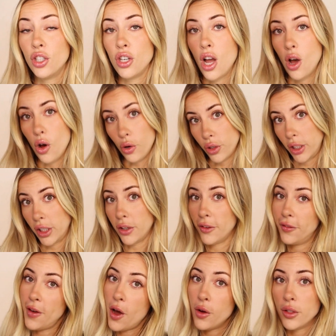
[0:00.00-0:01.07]
you're not holding your
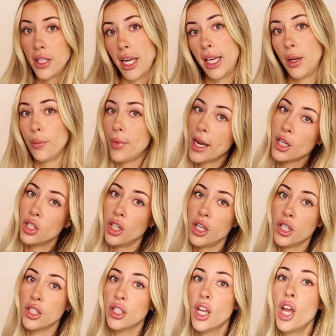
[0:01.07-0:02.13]
phone taking
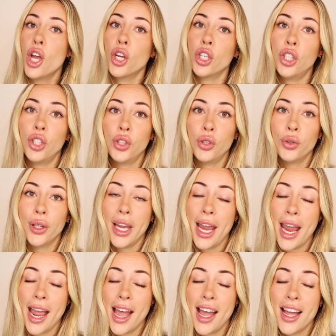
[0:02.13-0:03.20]
pictures, you
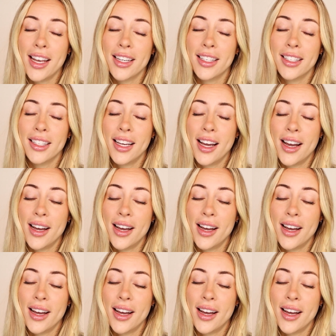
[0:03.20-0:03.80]
can